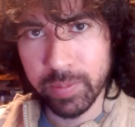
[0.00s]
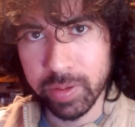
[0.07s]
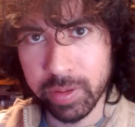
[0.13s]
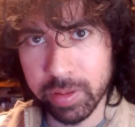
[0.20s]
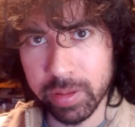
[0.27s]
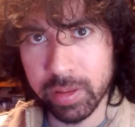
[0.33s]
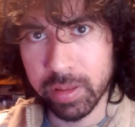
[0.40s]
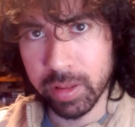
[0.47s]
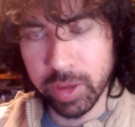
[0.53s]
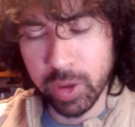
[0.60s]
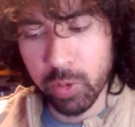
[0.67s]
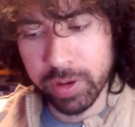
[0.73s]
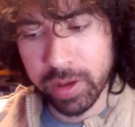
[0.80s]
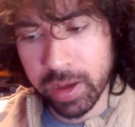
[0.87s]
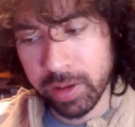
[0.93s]
Demons, the
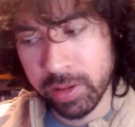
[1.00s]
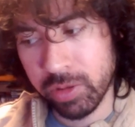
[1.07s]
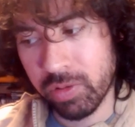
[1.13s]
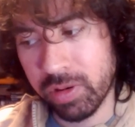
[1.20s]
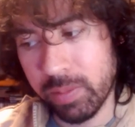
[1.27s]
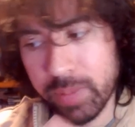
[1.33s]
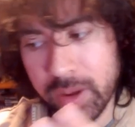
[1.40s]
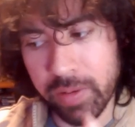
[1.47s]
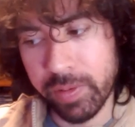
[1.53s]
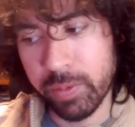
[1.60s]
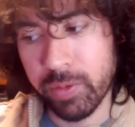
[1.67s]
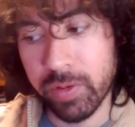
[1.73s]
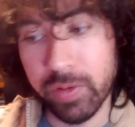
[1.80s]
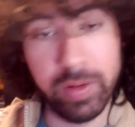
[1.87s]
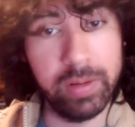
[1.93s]
yokai starting to appear
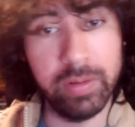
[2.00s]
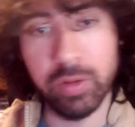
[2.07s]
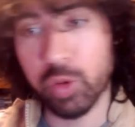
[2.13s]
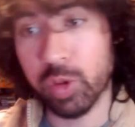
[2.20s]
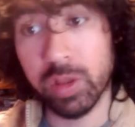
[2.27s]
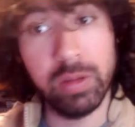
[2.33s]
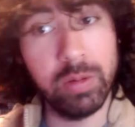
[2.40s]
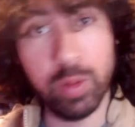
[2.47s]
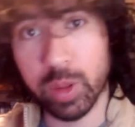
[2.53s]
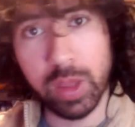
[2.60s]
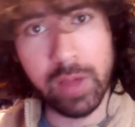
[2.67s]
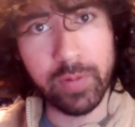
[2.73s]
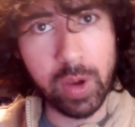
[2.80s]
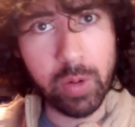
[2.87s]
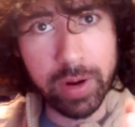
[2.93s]
everywhere, and there's
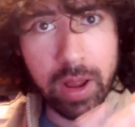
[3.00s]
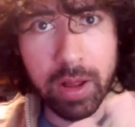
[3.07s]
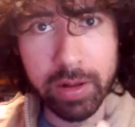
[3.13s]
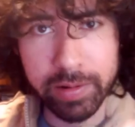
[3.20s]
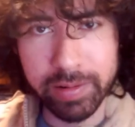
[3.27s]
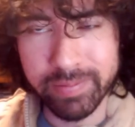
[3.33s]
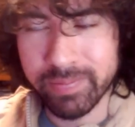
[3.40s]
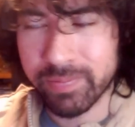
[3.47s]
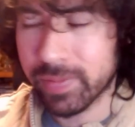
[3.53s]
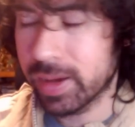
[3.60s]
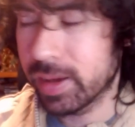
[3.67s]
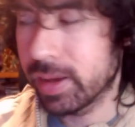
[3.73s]
stuff going on.